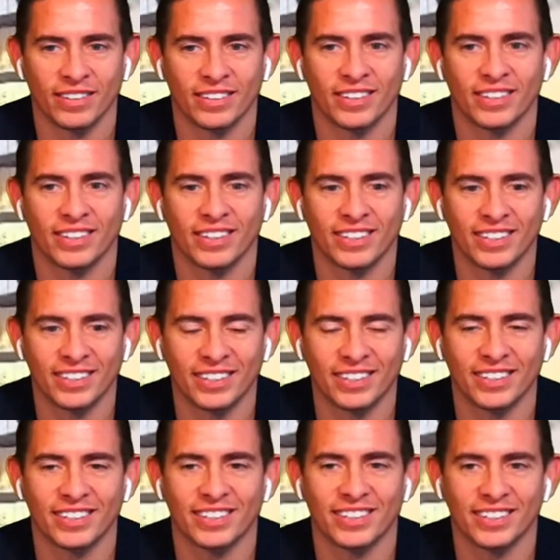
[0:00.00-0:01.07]

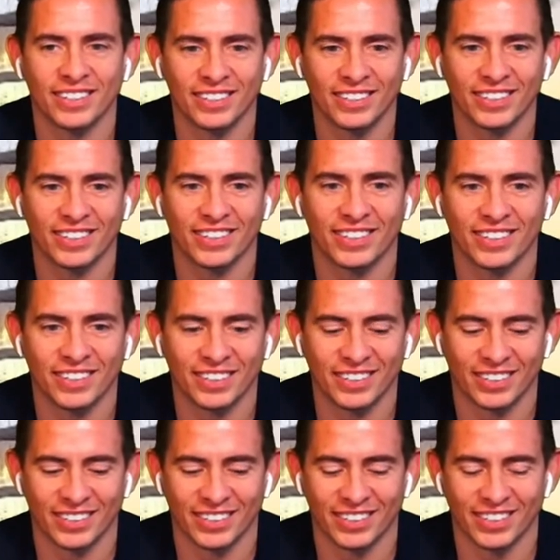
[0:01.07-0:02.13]

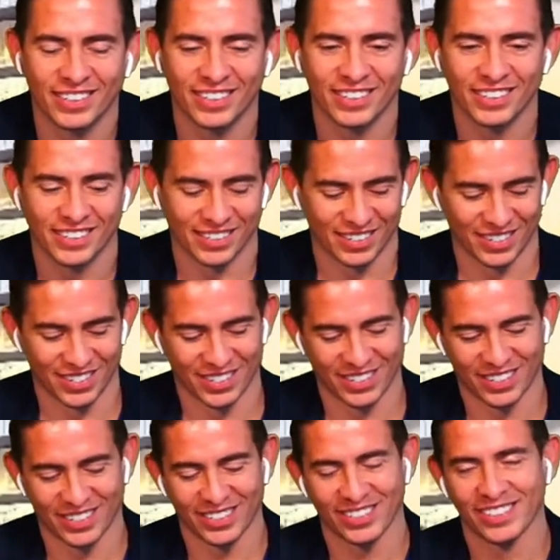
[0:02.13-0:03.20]

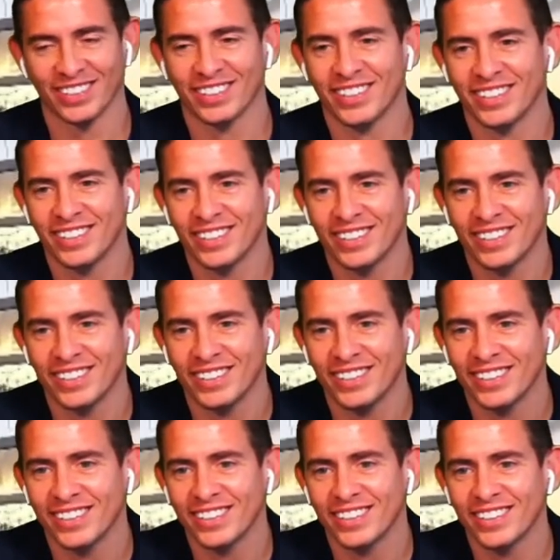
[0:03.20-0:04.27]

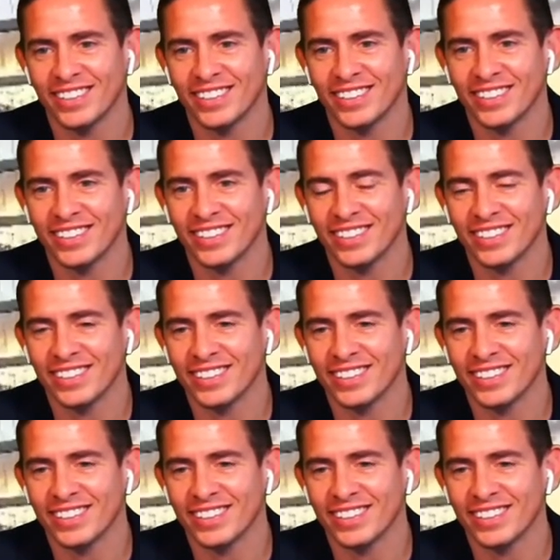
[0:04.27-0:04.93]
(silent)